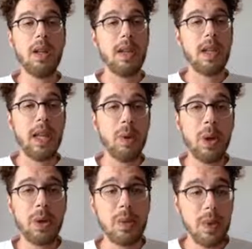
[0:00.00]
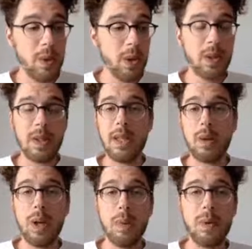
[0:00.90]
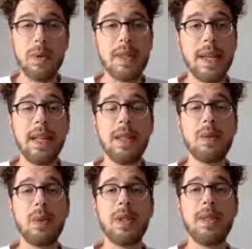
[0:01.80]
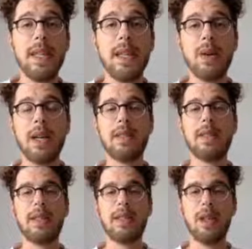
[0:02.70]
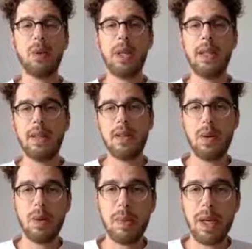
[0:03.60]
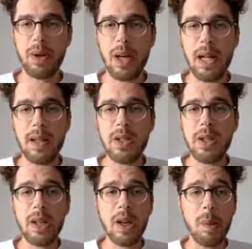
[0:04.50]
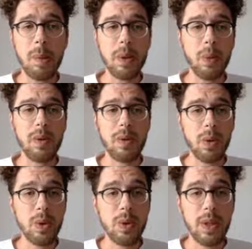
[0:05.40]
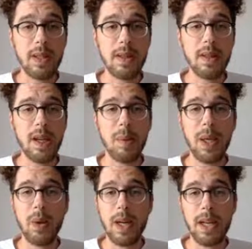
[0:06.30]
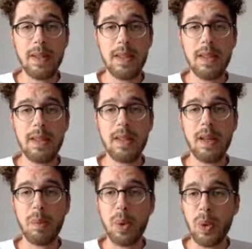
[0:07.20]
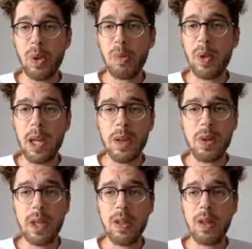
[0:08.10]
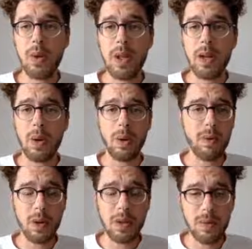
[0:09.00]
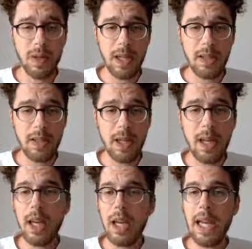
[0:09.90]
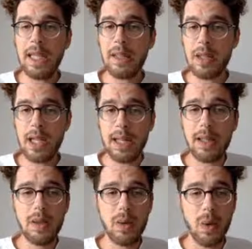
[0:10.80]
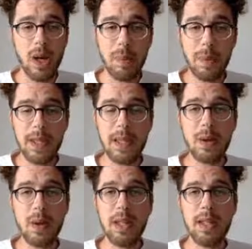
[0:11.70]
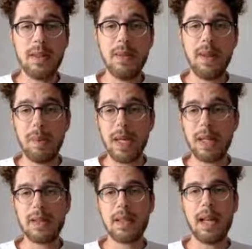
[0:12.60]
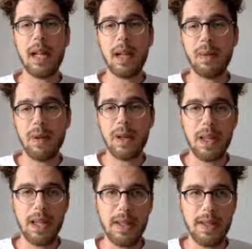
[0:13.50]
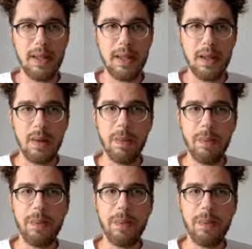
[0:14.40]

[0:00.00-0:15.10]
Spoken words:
The keywords we used in the Web of Science were seagrass, seaweeds, or macroalgae, coupled with nutrients, amino acids, ammonium, nitrate, urea, or phosphate, interlinked to uptake rate, Vmax, alpha, etc.